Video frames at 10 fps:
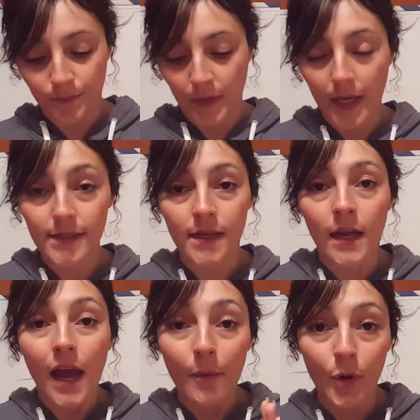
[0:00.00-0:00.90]
Yes,
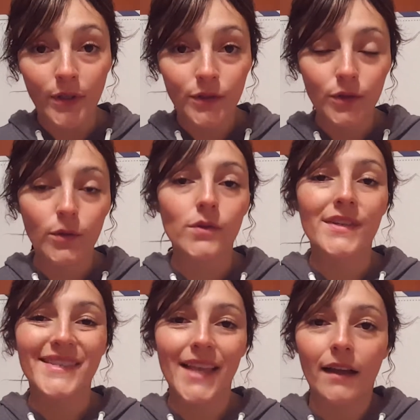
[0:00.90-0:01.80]
I'm going to use
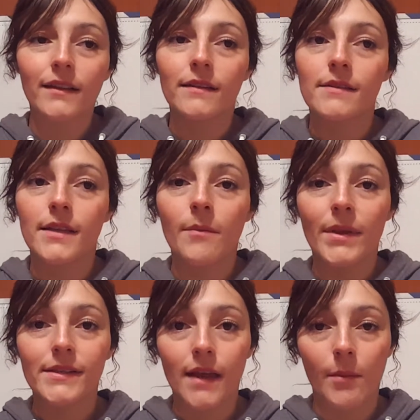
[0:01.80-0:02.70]
exactly the same
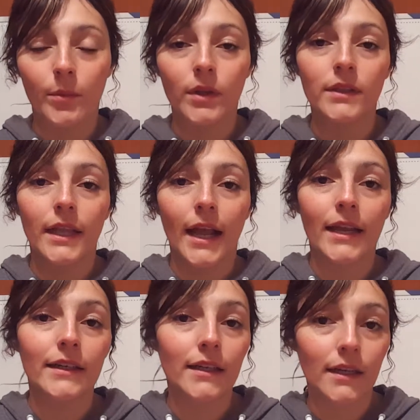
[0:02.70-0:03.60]
example that
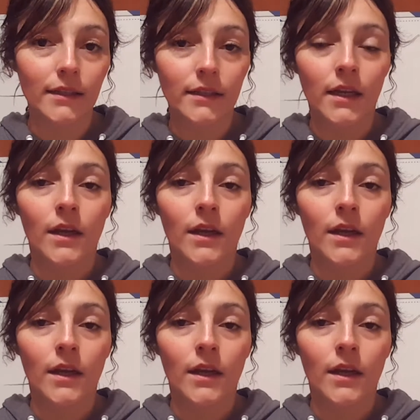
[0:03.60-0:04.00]
I did